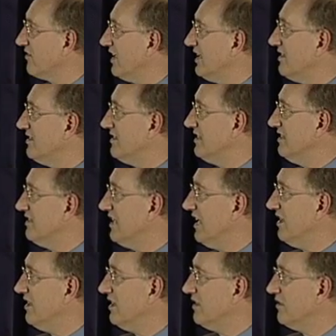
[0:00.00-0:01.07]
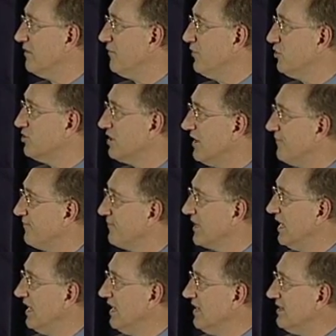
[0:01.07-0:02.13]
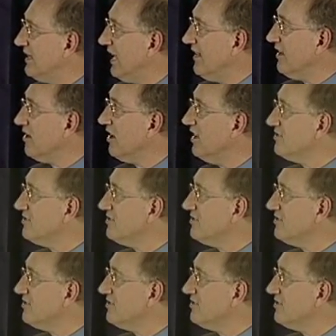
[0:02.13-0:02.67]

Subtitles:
greater detail in the future. Daniel